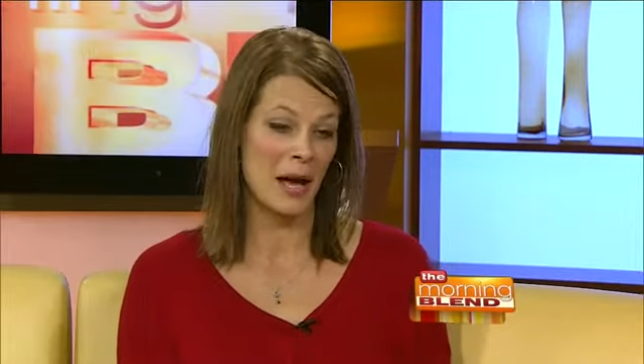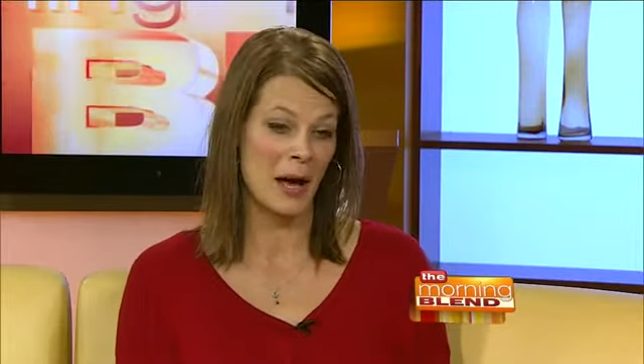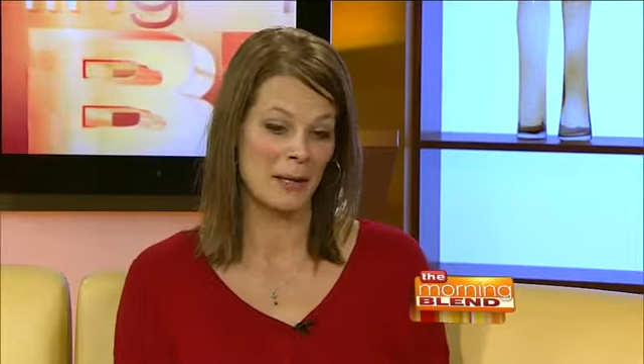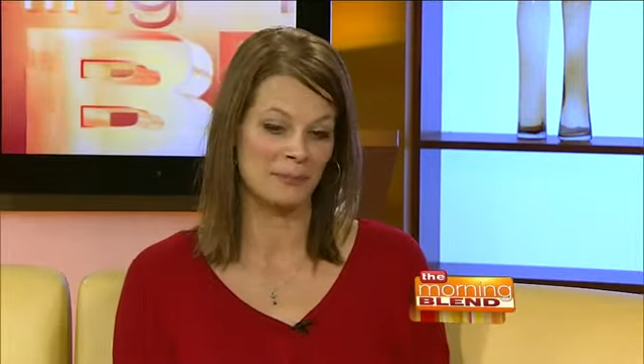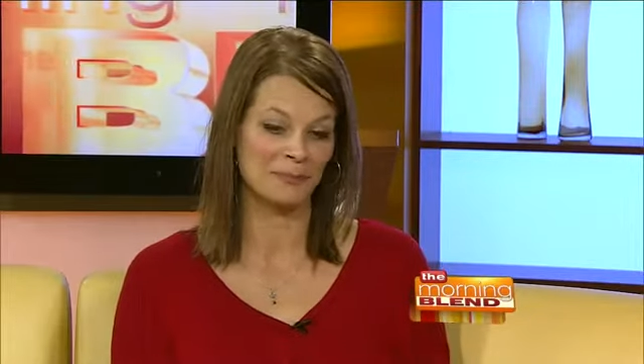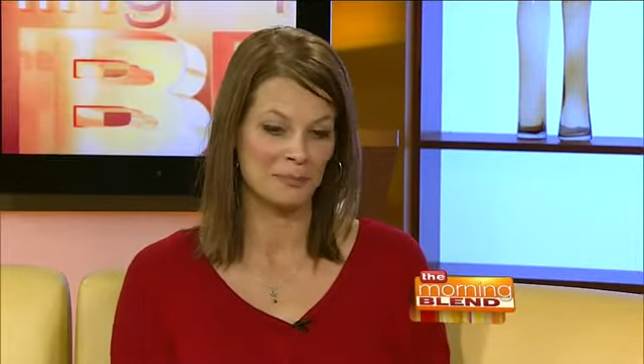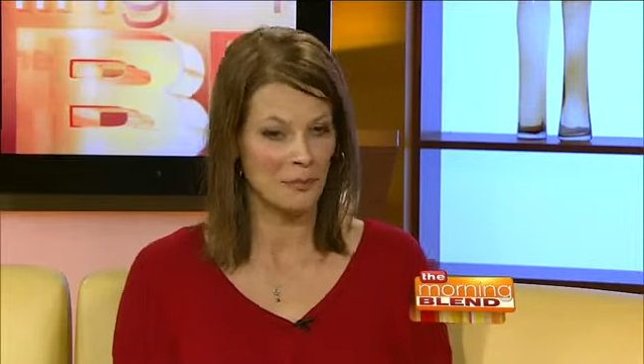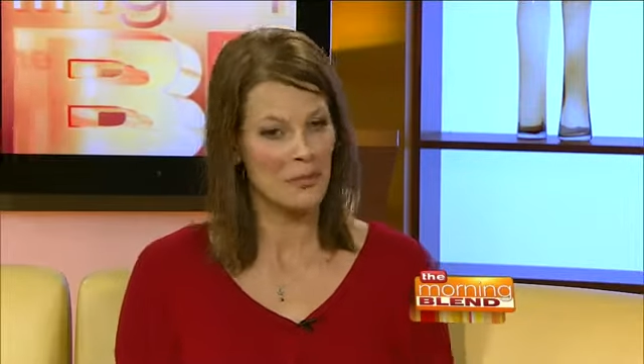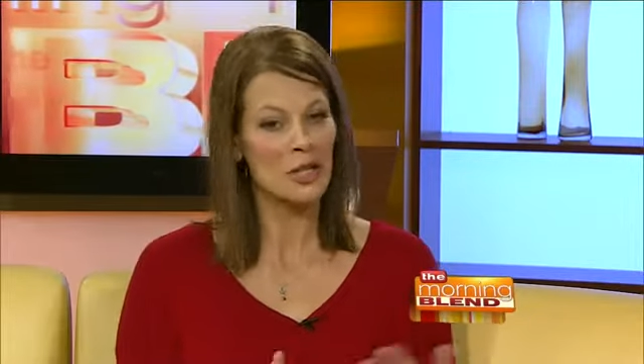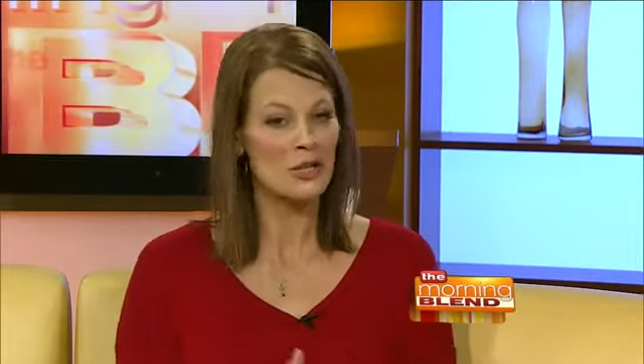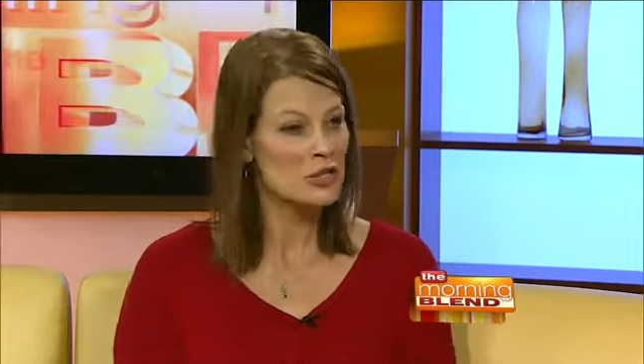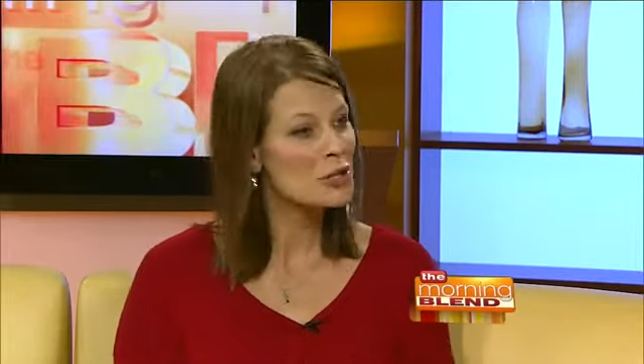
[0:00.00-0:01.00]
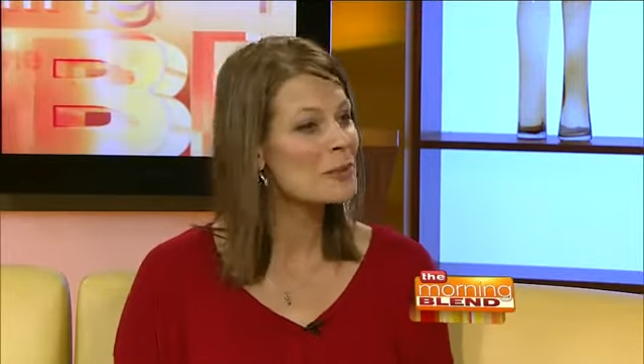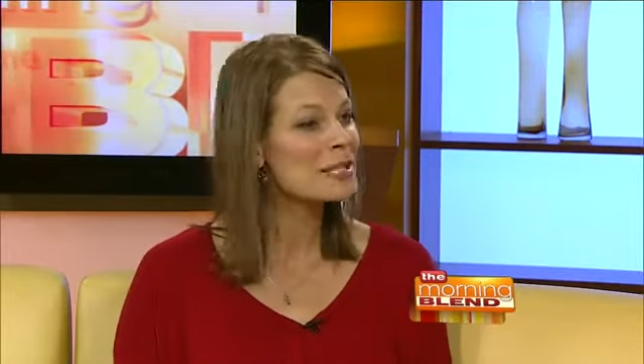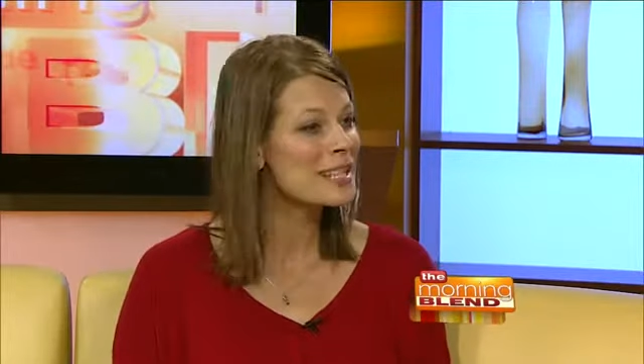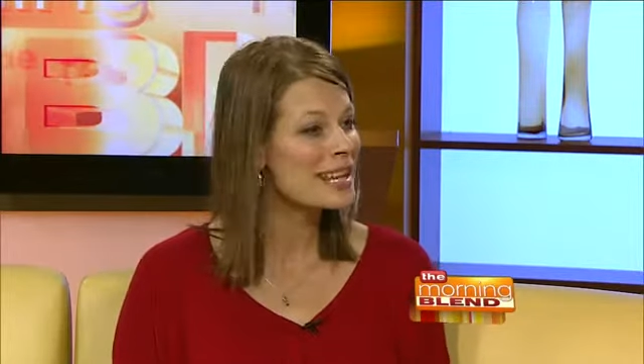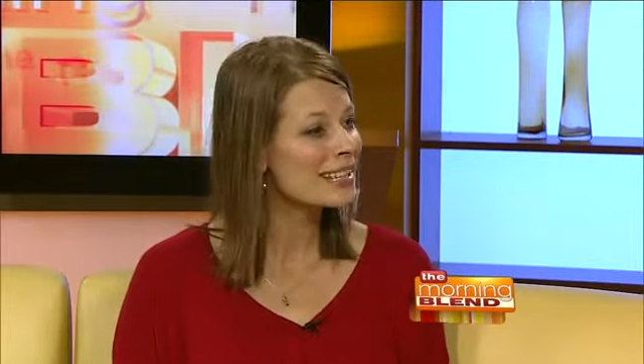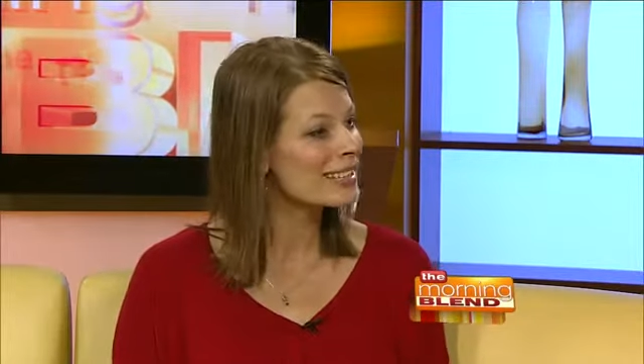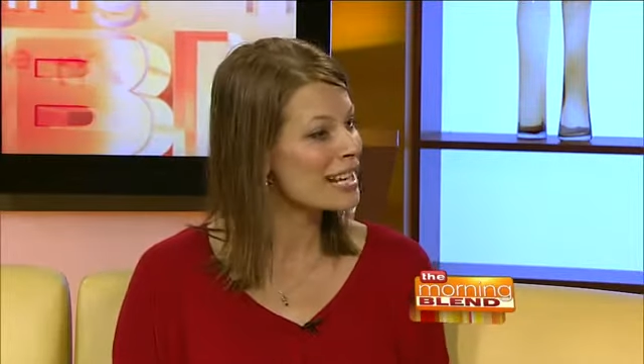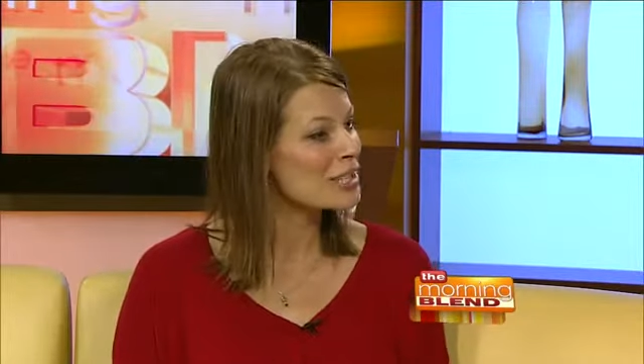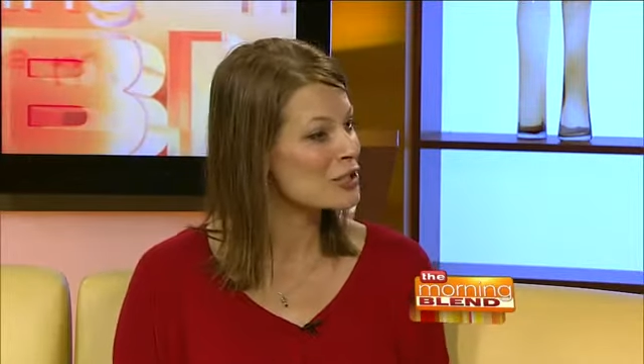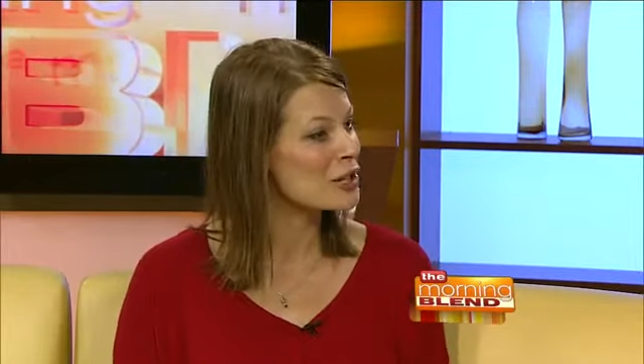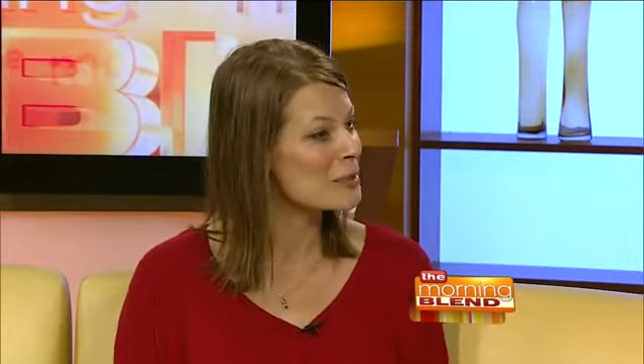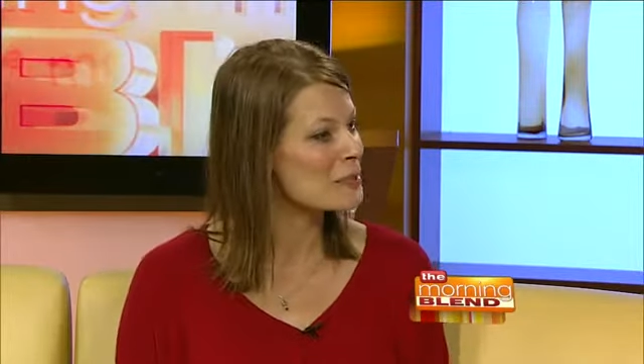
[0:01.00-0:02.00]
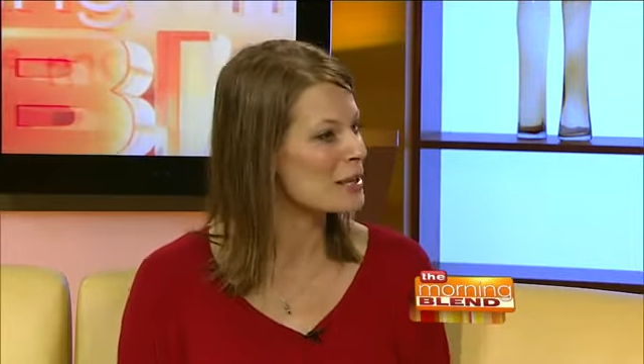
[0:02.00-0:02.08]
Um, should be second nature,